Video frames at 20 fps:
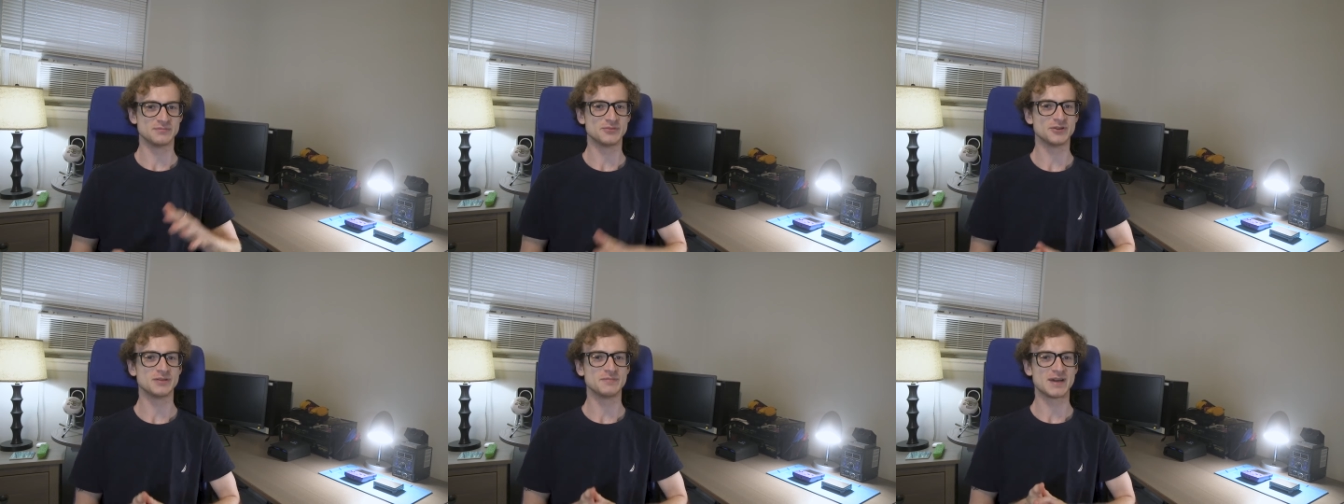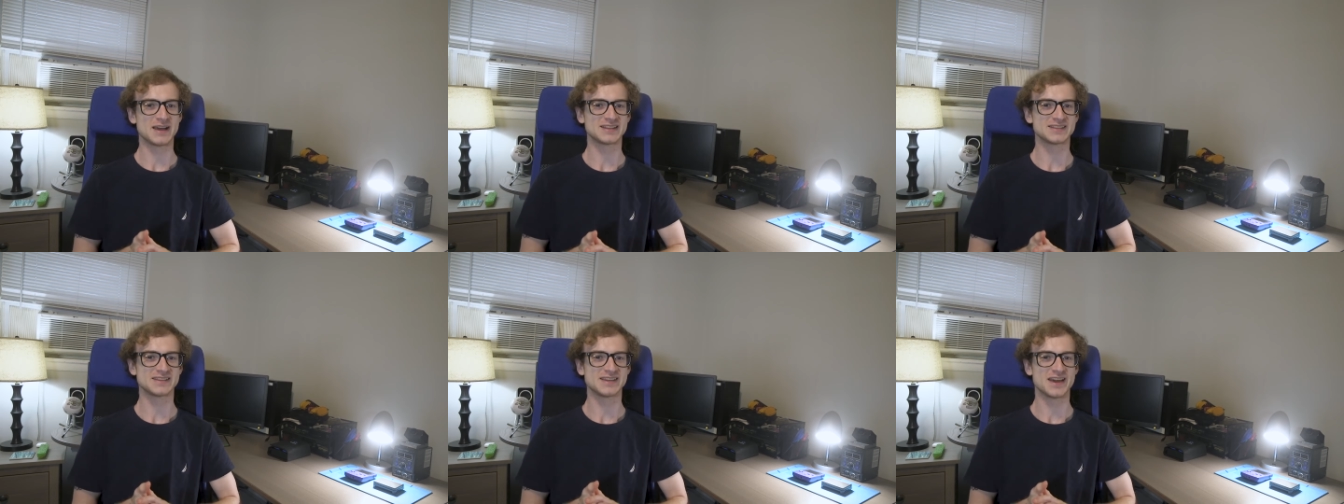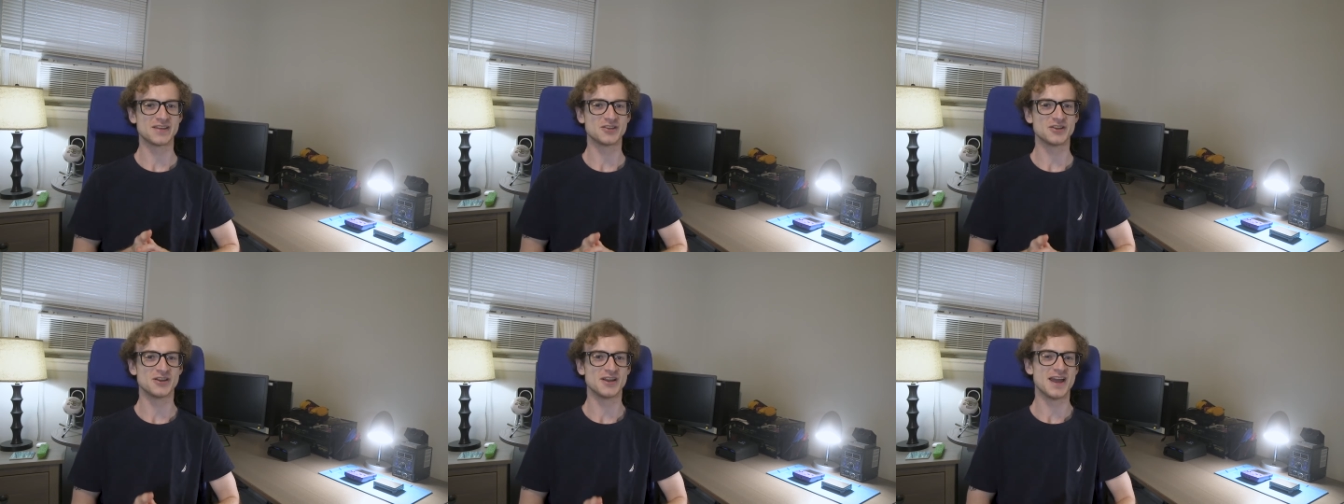put it back
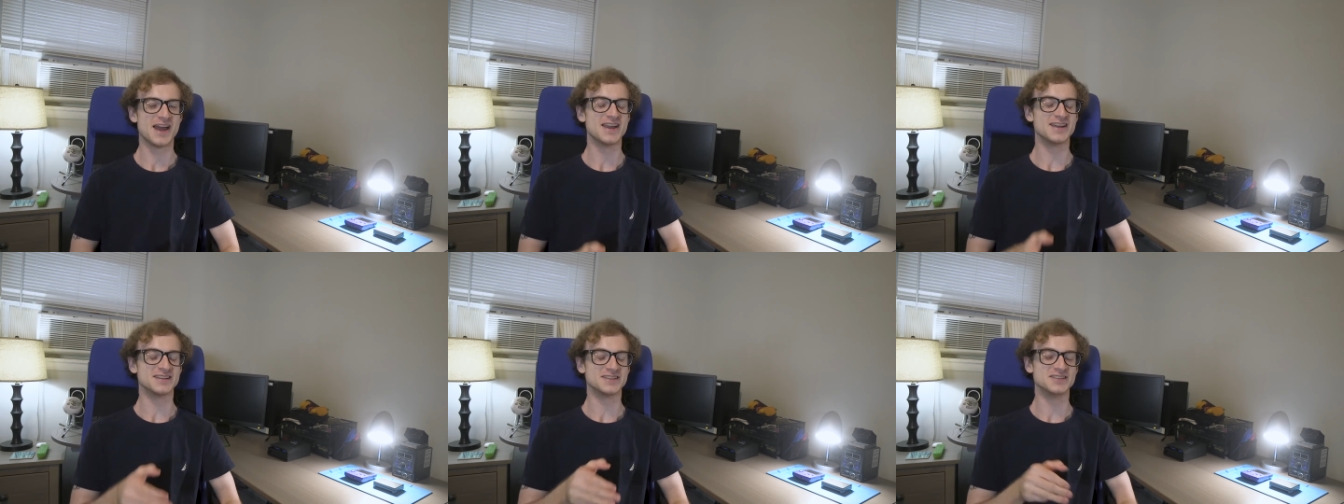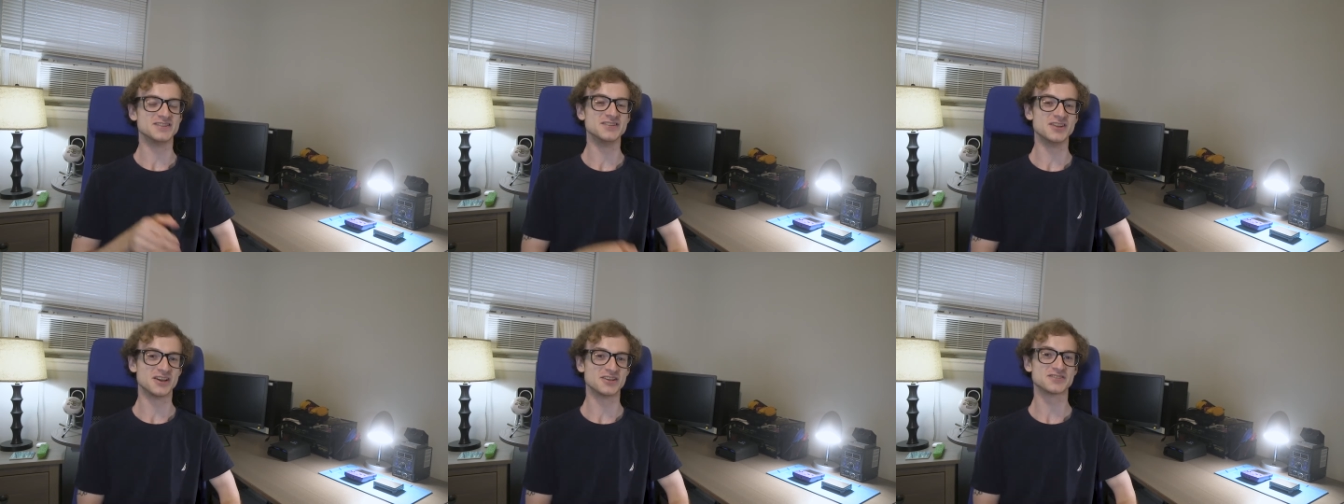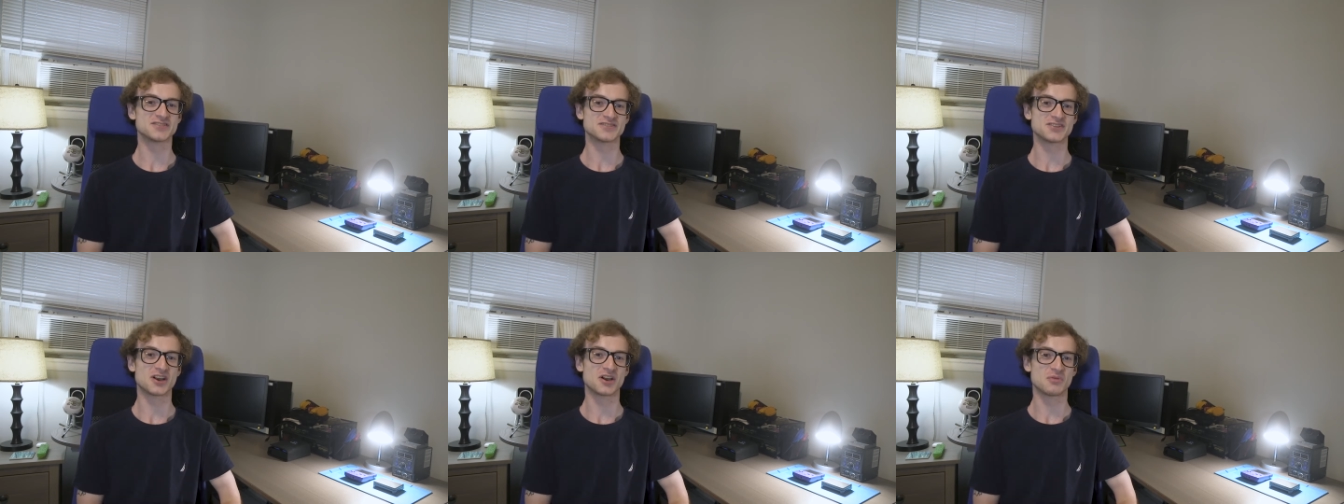together and it
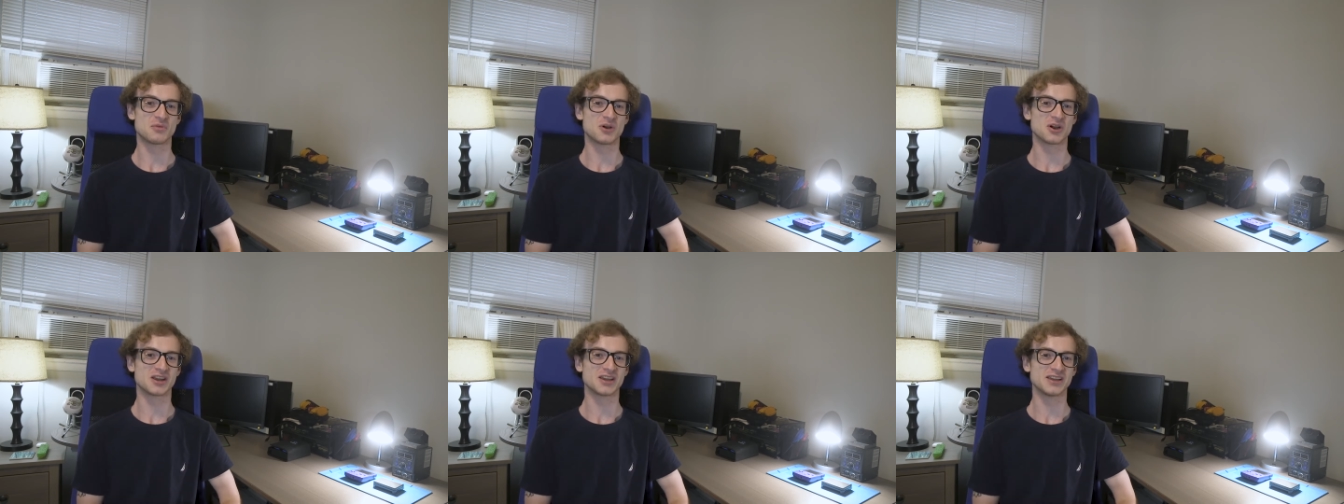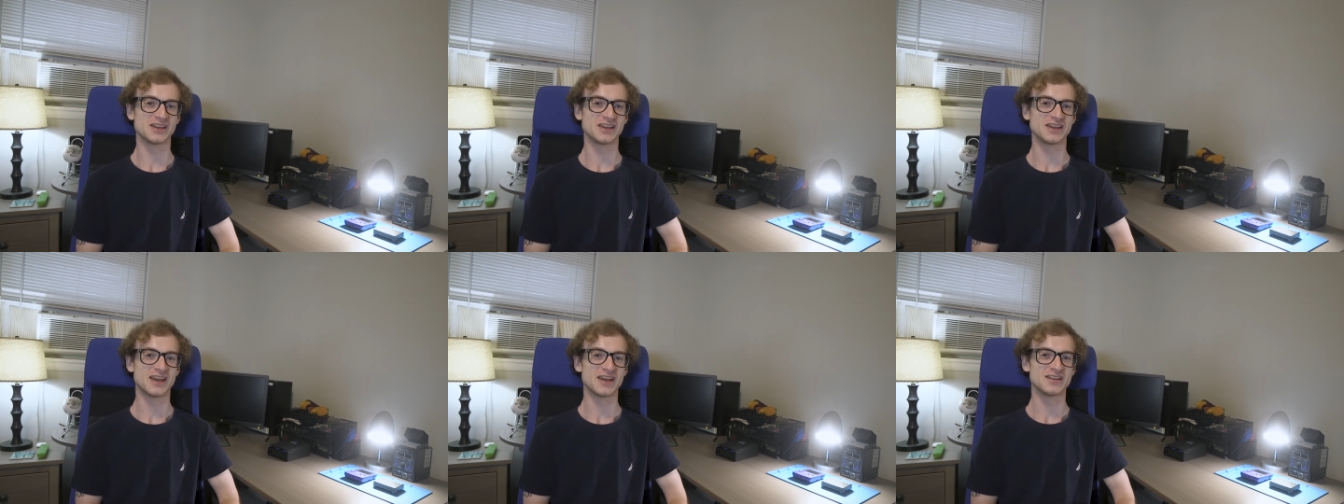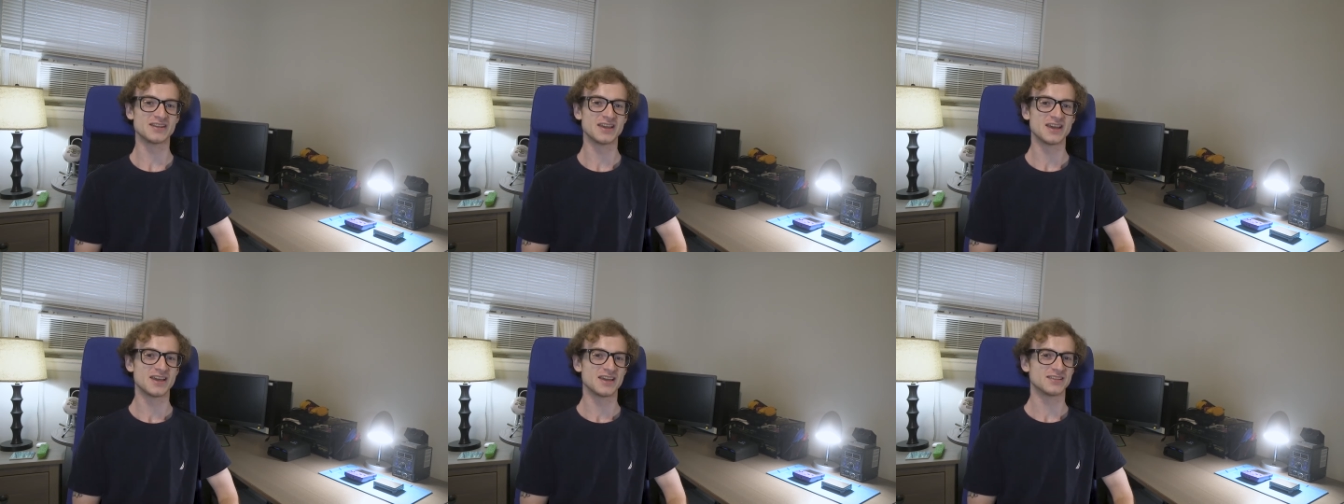does start working again,